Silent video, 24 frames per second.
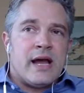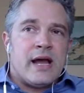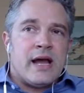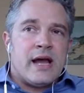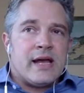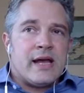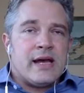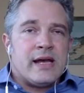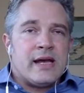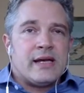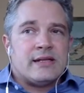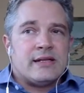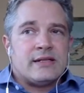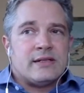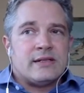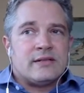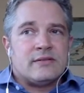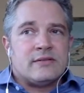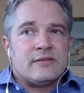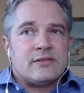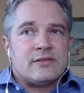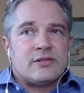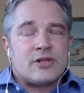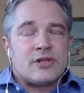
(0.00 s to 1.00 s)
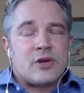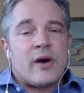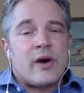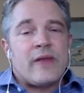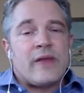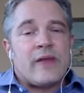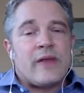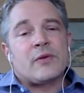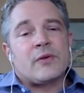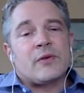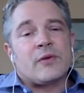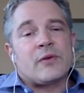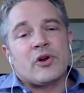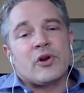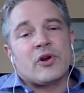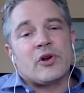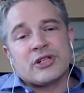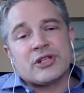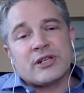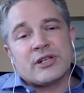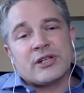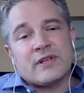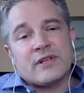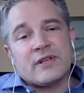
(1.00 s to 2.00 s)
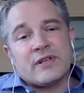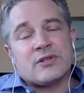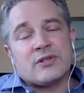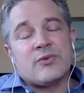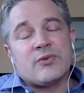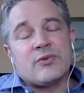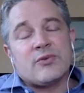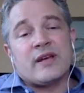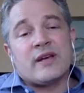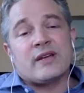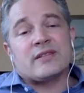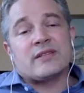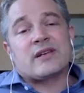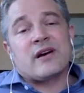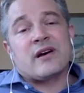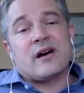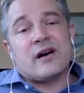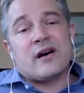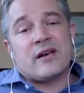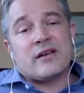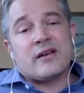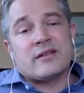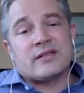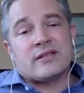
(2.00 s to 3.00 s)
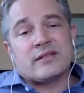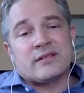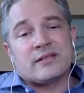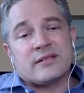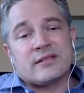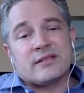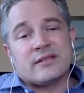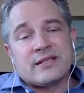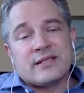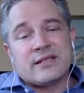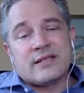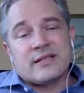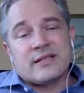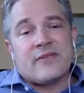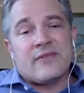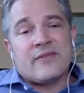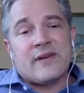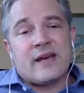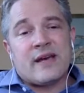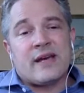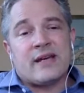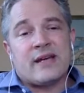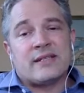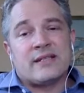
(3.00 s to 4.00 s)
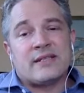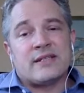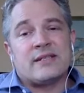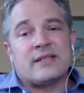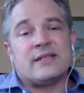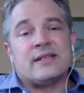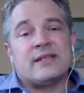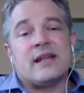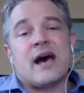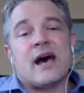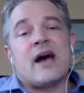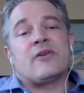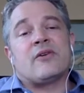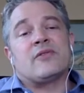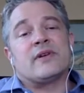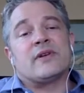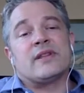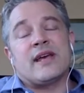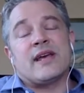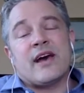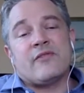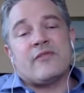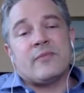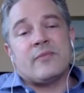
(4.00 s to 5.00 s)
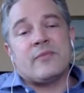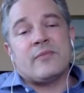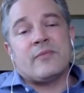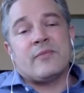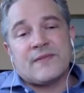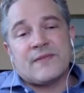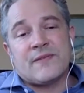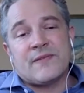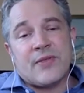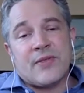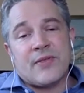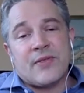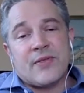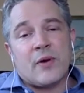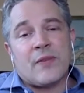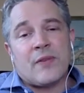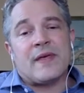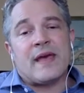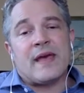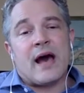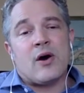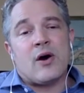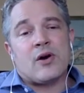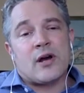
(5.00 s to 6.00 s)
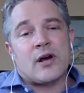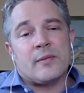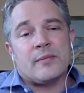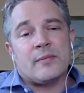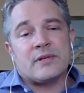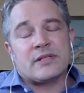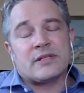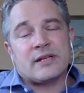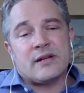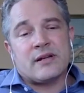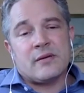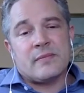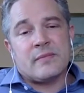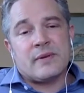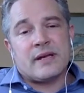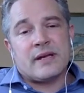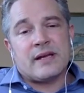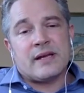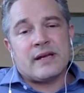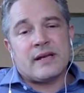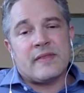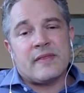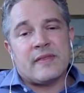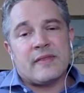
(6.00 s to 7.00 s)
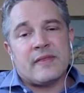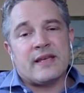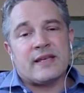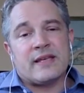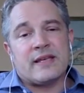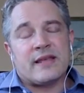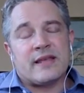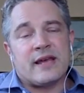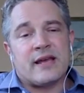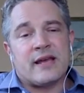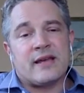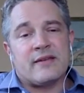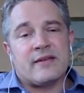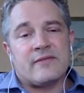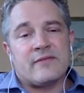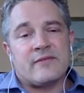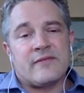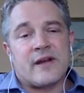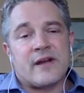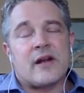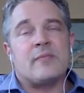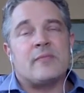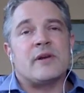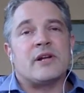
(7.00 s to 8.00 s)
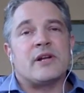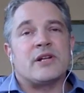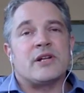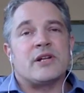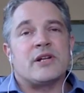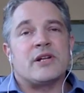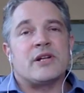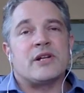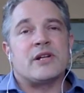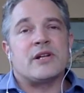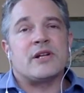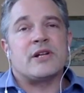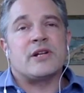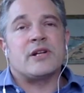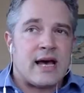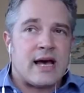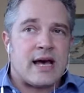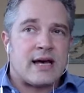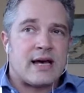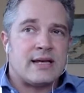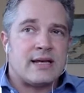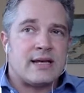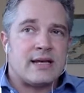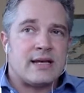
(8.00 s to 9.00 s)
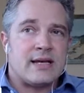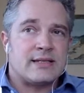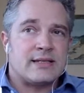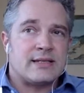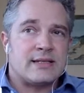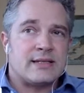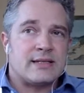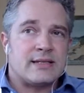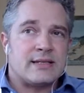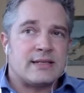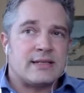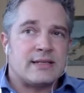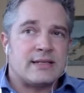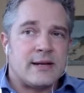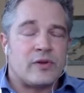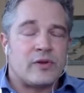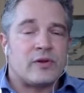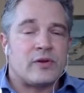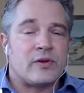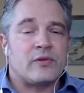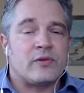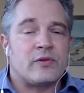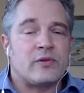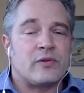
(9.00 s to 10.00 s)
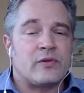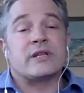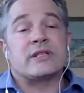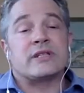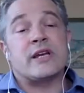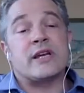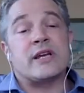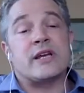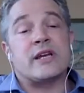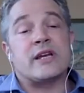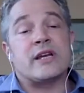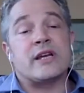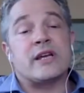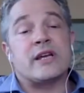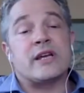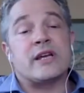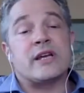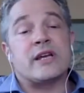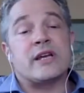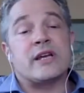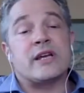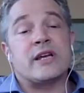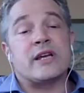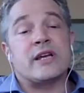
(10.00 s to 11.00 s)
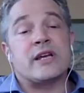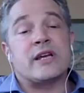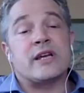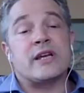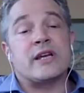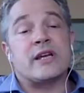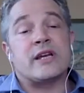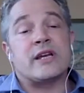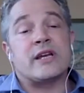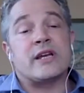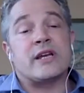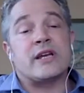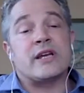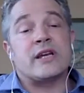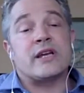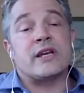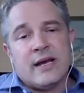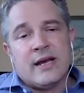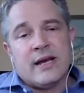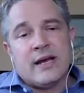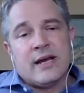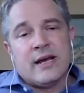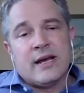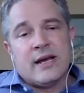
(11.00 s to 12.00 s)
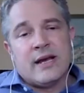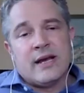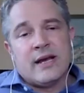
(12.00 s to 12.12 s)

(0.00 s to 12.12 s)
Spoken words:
And so I think the merging of these two things caused the CFA to not really have much faith in what the outcome is going to be. I mean, they very much see it as, the organization very much sees it